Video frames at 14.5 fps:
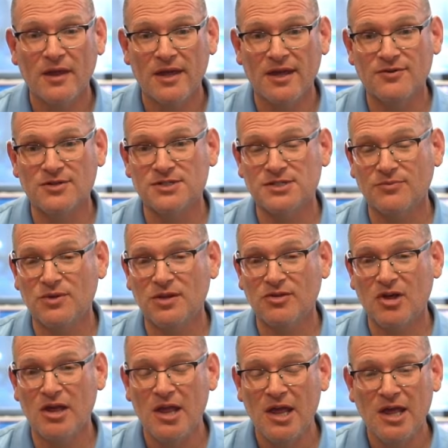If it's something
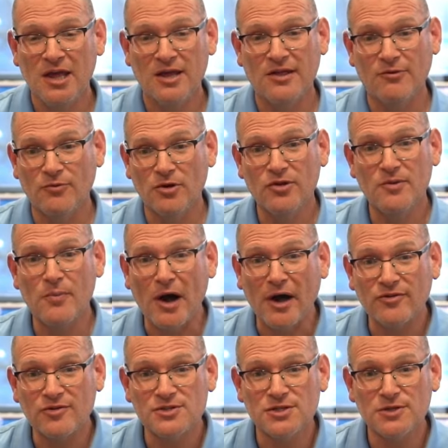that really
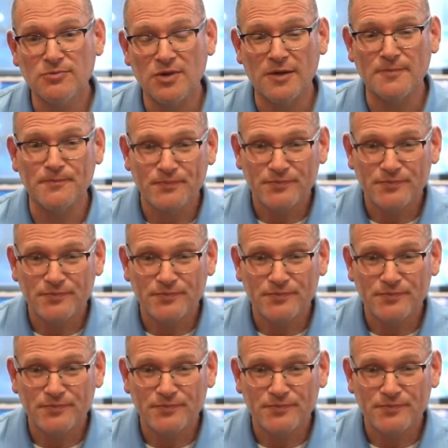bothers you, then